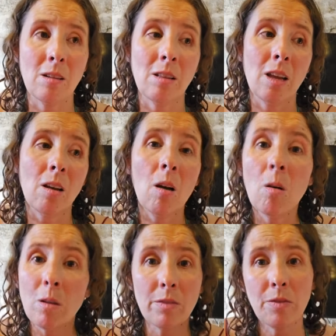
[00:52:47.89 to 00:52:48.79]
They're like,
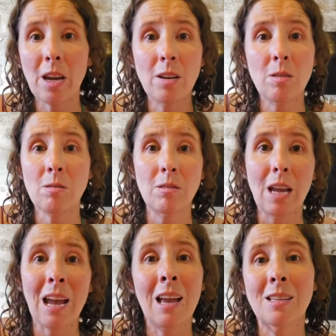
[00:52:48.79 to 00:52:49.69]
oh, if I don't
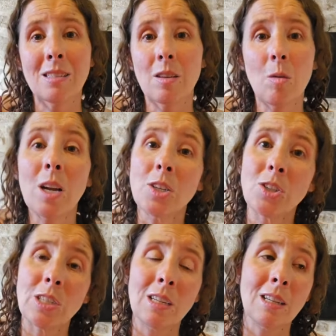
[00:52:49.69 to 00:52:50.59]
ask the
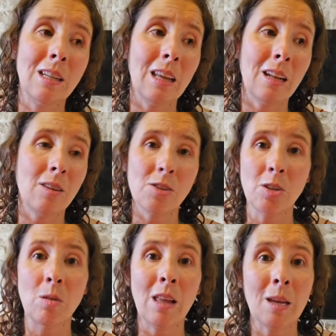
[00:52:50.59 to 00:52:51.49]
question, then there's
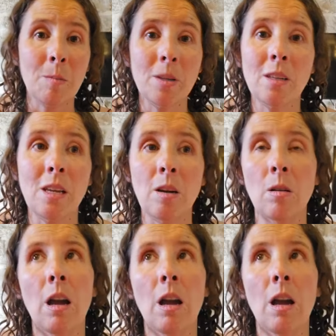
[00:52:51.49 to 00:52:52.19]
no liability.